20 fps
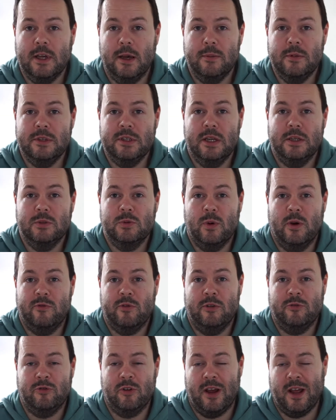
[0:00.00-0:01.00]
up, the gen twelve
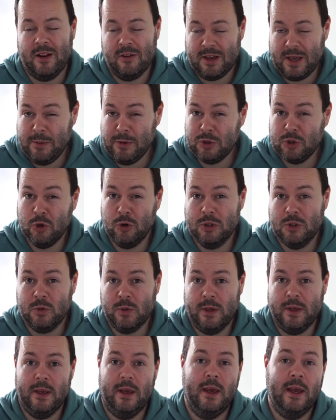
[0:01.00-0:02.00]
renderer, and I'll keep it short and
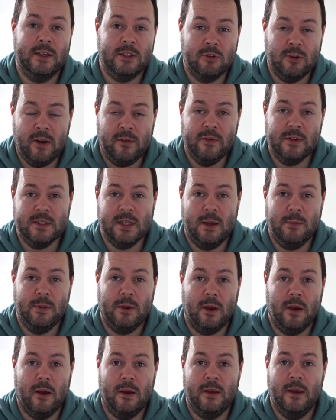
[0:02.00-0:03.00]
sweet. It's a graphics A P
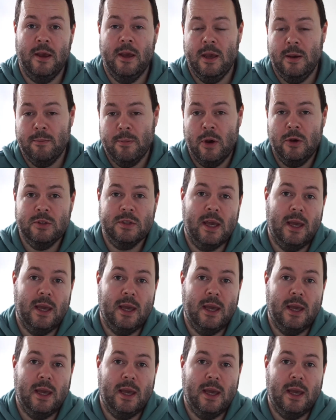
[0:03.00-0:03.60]
I. Most